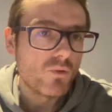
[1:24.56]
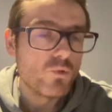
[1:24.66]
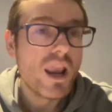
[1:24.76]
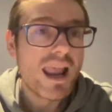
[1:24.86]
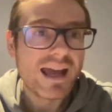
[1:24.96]

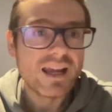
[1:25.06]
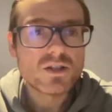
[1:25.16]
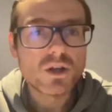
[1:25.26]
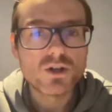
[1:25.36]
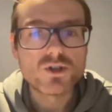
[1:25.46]

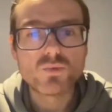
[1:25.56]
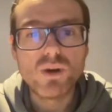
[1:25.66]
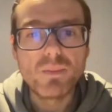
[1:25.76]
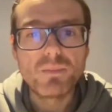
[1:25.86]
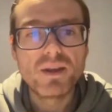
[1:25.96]
reliant on a
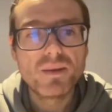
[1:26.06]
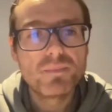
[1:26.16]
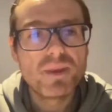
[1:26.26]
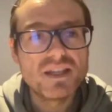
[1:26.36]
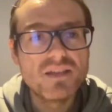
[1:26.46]
script,
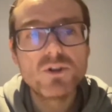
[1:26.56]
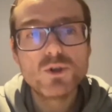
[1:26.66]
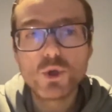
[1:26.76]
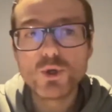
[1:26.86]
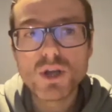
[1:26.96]
is if the
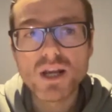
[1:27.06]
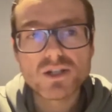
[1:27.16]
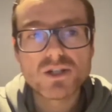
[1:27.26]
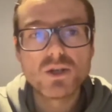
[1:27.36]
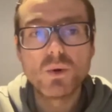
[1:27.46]
judge
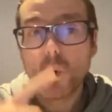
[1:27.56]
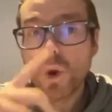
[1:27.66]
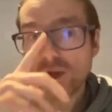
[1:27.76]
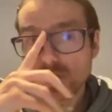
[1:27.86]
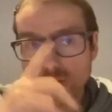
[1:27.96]
asks you a
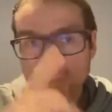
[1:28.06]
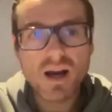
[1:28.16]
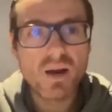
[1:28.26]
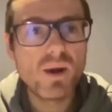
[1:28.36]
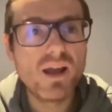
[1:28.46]
question
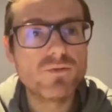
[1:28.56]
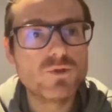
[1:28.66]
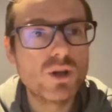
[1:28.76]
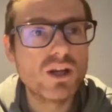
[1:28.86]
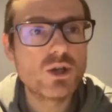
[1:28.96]
by way of
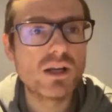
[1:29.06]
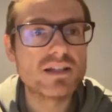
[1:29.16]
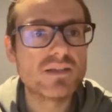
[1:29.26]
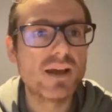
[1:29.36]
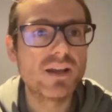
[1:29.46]
judicial
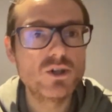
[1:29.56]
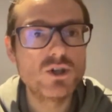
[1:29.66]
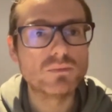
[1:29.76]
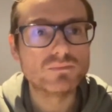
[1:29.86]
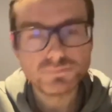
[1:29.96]

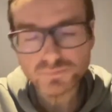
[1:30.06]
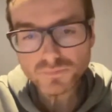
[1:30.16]
intervention